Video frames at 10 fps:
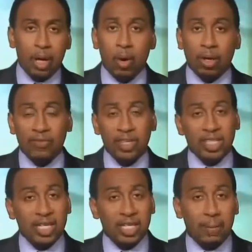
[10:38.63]
that all of
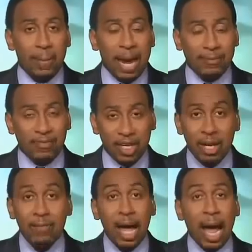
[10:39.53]
us get to the bottom of it.